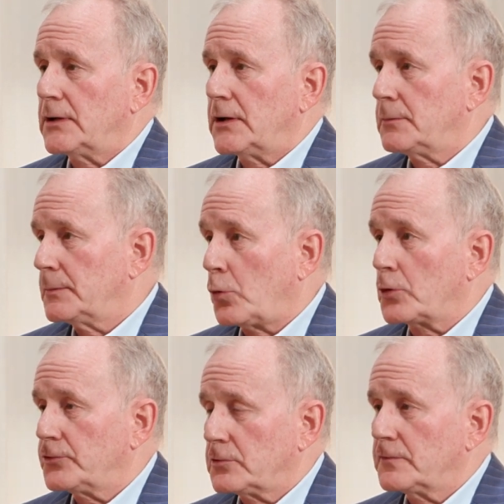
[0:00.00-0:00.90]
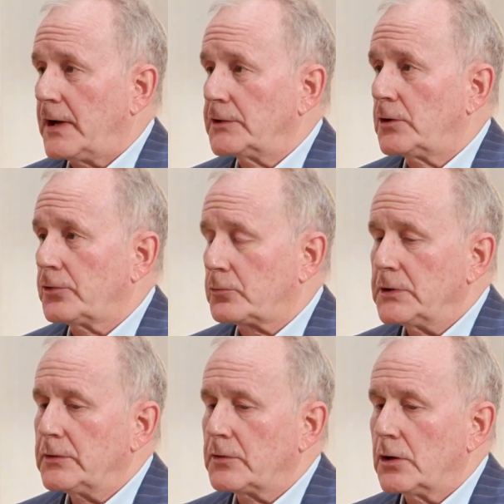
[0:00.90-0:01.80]
I'm board certified in all
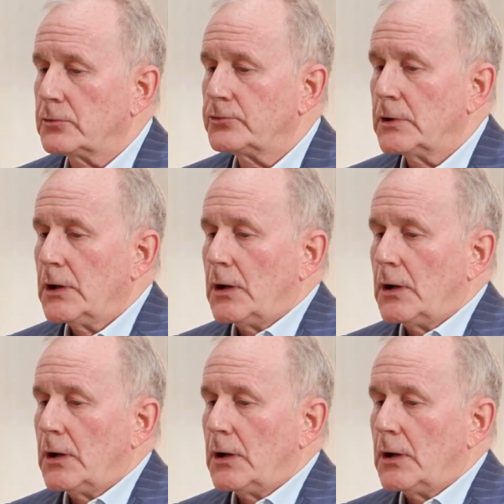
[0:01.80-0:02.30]
three of those.